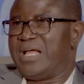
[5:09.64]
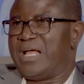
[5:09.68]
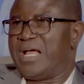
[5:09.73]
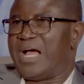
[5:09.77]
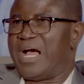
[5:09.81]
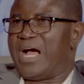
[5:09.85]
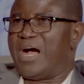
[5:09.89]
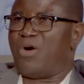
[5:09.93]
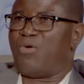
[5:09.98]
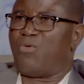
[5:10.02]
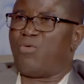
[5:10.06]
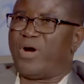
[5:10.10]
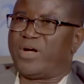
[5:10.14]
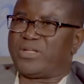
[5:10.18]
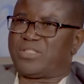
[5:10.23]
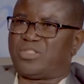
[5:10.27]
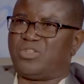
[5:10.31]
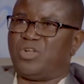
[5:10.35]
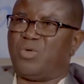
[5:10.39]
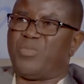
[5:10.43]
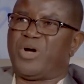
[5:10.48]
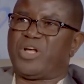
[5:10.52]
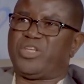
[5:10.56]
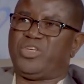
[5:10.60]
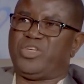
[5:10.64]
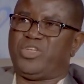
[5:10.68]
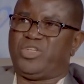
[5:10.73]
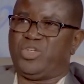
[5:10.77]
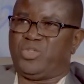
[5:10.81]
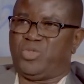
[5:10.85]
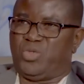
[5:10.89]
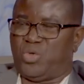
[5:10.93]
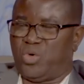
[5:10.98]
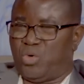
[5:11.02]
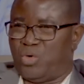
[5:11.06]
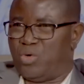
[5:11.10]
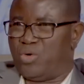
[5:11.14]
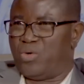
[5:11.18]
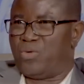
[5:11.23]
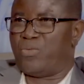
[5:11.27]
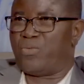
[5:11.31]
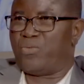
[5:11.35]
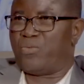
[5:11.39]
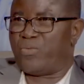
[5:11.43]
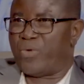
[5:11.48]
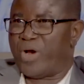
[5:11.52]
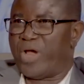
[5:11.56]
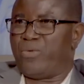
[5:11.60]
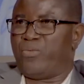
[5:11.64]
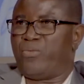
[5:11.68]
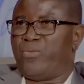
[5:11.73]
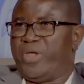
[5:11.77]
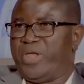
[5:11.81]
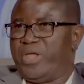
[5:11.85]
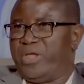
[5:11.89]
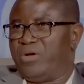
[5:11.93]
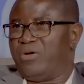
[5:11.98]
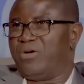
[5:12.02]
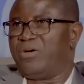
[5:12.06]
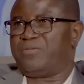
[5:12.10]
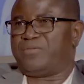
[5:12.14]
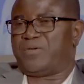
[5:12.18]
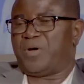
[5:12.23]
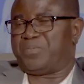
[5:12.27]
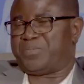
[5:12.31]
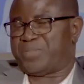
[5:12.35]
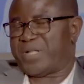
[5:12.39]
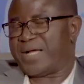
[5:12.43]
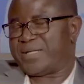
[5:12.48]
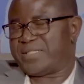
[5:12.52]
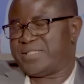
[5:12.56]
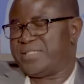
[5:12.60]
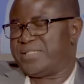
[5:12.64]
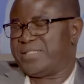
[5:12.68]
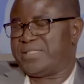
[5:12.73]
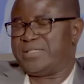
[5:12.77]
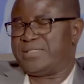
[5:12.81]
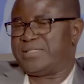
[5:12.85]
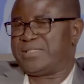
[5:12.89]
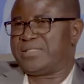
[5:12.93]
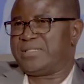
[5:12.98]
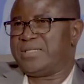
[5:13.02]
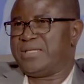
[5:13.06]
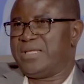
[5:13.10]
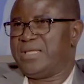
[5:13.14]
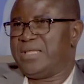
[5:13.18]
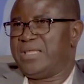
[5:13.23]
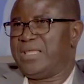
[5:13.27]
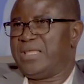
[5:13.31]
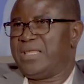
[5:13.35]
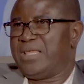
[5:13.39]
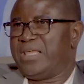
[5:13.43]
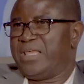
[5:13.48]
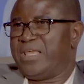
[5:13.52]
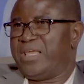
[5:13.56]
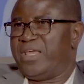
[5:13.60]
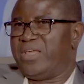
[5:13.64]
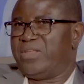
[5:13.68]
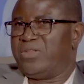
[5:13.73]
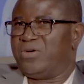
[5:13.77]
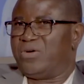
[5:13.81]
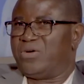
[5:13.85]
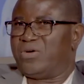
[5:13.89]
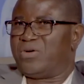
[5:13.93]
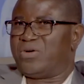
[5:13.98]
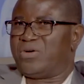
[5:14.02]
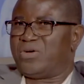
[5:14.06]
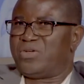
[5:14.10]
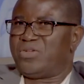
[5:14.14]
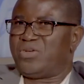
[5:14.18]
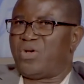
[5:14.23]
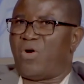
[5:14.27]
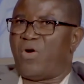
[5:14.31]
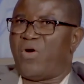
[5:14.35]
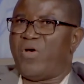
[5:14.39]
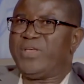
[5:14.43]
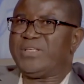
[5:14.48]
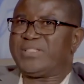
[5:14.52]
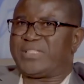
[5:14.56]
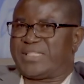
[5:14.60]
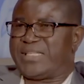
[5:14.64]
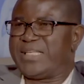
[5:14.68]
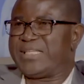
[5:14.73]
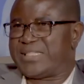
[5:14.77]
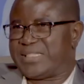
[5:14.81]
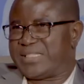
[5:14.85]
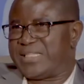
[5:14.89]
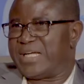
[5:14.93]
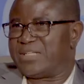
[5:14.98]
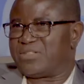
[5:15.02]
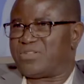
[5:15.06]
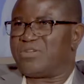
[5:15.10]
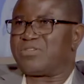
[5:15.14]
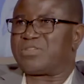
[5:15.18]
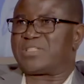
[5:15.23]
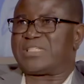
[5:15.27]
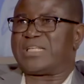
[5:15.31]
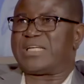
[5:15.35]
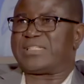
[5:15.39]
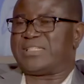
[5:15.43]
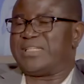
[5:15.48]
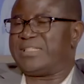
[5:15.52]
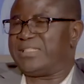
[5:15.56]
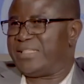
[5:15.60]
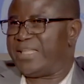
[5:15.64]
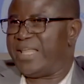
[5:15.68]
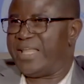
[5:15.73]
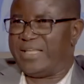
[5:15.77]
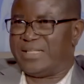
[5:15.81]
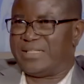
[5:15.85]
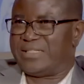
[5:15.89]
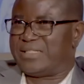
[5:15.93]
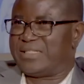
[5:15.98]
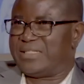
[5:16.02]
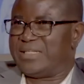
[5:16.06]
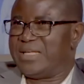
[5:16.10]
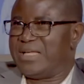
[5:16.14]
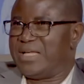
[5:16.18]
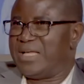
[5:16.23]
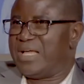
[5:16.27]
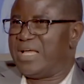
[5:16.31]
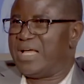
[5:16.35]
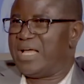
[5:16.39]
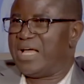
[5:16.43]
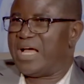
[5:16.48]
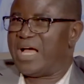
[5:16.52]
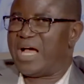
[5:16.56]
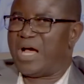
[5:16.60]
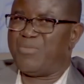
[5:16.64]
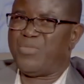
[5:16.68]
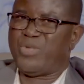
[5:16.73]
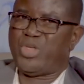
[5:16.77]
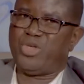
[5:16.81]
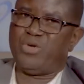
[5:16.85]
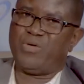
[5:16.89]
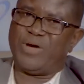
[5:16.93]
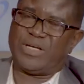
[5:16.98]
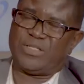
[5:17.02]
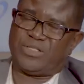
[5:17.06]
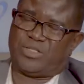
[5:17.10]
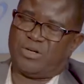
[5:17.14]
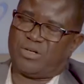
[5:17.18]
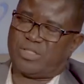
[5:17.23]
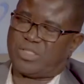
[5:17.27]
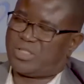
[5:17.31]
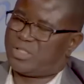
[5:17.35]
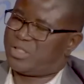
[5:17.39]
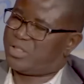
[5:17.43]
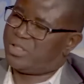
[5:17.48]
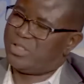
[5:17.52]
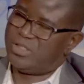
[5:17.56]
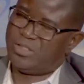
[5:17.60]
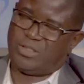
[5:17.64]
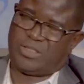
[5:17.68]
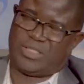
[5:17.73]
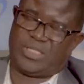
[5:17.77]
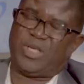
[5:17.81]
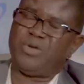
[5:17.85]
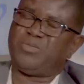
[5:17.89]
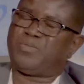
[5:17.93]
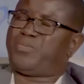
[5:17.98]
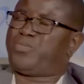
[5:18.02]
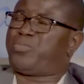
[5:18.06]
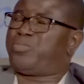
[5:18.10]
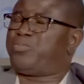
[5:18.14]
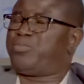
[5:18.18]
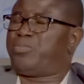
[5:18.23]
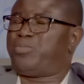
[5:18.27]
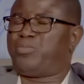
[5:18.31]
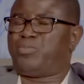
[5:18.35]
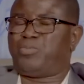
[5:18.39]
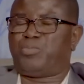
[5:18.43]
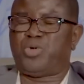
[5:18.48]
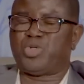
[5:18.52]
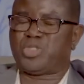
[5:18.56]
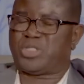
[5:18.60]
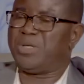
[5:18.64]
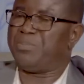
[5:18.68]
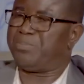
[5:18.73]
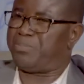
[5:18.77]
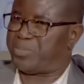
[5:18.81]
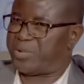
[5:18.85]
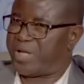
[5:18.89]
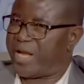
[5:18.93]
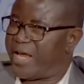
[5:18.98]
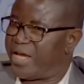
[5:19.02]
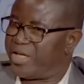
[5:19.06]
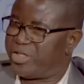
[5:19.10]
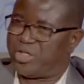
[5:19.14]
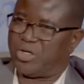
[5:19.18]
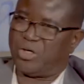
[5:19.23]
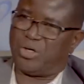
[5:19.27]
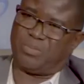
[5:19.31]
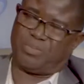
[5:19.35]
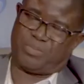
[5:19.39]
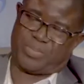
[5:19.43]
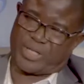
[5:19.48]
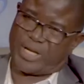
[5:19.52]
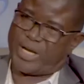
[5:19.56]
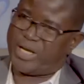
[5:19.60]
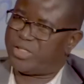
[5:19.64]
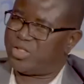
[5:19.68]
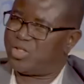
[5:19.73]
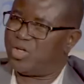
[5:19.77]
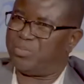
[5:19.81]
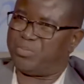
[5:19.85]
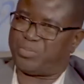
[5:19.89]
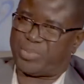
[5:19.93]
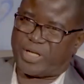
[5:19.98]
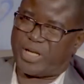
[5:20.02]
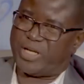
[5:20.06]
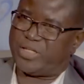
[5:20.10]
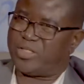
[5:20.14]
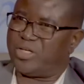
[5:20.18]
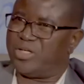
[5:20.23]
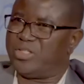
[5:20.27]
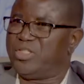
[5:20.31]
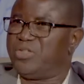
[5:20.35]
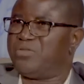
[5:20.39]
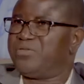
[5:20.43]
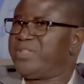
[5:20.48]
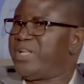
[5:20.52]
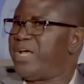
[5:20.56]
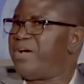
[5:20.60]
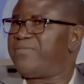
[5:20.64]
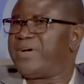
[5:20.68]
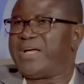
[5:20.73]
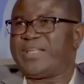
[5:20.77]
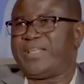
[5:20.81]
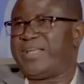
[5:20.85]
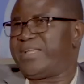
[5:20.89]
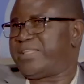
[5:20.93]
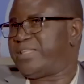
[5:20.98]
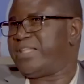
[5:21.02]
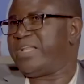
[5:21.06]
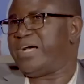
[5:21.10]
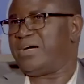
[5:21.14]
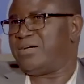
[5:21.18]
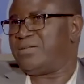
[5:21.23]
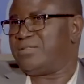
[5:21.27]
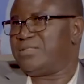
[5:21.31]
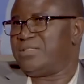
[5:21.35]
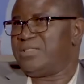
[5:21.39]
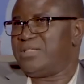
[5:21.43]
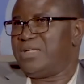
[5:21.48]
And what normally you do when we go for practices, you know, you're insistent on certain things. I mean, you keep putting pressure. You never let down.